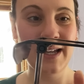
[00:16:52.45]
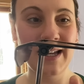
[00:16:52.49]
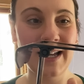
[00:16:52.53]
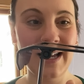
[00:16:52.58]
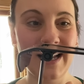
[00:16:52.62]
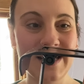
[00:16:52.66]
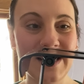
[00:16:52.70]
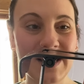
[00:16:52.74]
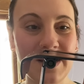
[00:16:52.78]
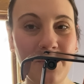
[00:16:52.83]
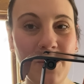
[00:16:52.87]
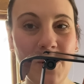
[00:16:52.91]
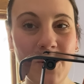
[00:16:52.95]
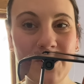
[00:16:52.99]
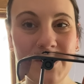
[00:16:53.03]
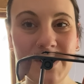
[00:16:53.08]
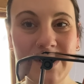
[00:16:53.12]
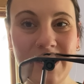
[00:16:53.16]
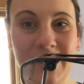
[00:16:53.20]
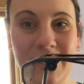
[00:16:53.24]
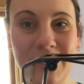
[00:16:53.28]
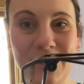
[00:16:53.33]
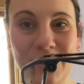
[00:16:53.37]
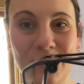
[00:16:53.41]
It's supposed
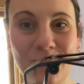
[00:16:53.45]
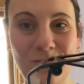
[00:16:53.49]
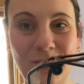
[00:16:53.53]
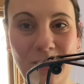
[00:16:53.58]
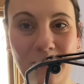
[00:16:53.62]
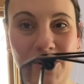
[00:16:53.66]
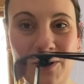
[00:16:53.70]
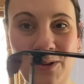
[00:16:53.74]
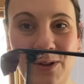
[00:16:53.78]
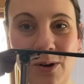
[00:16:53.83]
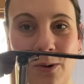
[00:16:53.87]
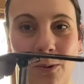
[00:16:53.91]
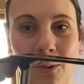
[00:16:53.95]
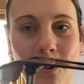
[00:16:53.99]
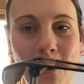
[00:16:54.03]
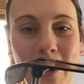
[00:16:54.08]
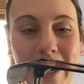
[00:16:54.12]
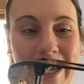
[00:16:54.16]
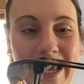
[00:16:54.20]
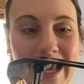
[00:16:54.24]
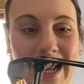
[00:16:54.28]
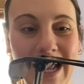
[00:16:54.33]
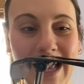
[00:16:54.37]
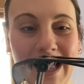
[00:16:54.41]
to distribute the
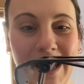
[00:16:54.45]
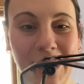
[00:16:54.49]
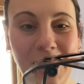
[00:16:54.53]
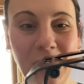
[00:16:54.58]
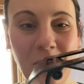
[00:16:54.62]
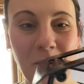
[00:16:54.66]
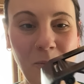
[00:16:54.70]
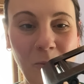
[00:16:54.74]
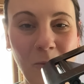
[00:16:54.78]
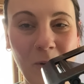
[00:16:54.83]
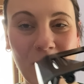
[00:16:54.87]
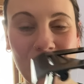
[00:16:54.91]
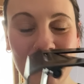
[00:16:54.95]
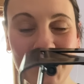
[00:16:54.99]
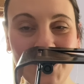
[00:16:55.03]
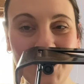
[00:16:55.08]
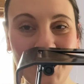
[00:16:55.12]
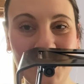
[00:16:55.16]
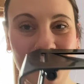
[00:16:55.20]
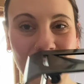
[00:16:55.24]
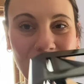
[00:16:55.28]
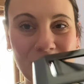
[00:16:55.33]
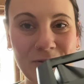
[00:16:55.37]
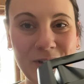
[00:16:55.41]
weight a little more so
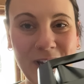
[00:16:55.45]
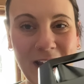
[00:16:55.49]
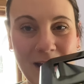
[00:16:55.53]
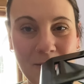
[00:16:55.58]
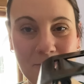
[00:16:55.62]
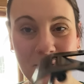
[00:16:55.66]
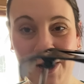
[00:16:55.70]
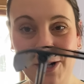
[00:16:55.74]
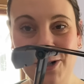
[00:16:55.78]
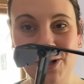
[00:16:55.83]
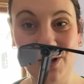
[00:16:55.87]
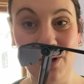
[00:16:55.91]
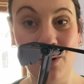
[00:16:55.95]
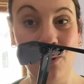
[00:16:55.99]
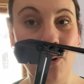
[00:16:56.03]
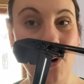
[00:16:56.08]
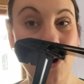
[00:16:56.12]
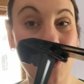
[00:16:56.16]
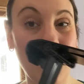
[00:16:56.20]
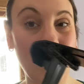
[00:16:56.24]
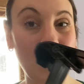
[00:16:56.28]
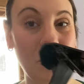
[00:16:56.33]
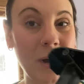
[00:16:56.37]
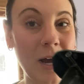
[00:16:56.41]
you don't damage the
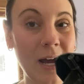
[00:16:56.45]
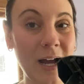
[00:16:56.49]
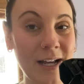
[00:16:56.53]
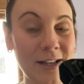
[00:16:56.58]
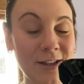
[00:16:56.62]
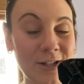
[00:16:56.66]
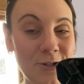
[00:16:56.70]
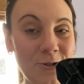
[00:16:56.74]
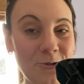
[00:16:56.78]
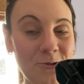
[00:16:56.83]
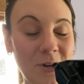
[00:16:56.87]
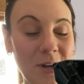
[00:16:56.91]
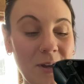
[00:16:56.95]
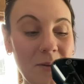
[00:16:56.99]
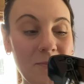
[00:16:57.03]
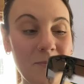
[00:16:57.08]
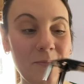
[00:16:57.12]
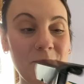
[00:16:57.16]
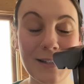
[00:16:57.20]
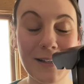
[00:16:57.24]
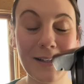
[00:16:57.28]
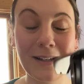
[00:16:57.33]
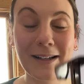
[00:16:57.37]
wall behind the trim.